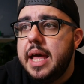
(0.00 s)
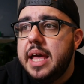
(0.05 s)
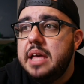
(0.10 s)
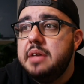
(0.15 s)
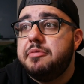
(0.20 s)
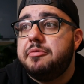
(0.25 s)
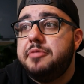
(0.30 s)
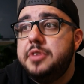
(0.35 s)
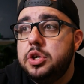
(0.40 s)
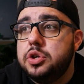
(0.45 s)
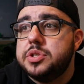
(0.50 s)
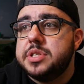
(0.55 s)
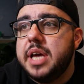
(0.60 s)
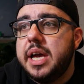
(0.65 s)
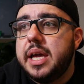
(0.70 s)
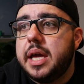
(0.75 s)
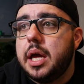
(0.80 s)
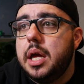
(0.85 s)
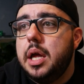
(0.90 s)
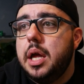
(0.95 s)
It feels
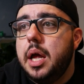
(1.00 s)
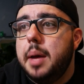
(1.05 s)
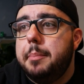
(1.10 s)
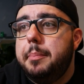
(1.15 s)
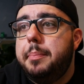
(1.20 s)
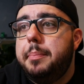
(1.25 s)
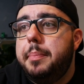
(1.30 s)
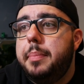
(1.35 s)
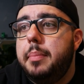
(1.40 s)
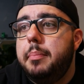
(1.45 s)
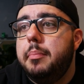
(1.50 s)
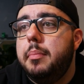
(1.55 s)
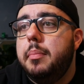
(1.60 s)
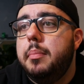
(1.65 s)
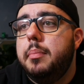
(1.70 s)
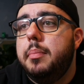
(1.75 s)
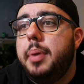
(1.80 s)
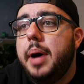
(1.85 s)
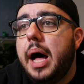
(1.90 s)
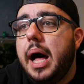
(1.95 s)
like
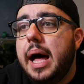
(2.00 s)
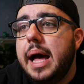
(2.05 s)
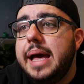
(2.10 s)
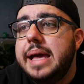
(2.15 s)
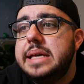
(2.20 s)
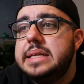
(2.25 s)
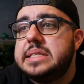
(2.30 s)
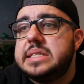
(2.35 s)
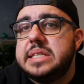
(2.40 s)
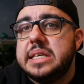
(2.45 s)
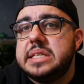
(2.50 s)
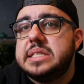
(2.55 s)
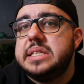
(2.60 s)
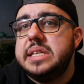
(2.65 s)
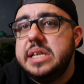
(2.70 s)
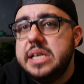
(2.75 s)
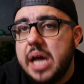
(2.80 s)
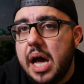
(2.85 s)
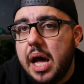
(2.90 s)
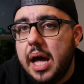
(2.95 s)
by
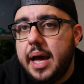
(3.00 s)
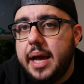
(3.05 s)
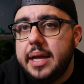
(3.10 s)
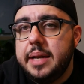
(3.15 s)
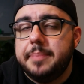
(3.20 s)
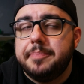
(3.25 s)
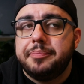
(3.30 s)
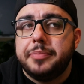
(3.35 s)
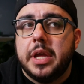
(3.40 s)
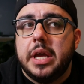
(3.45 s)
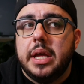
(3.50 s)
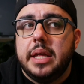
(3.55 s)
69,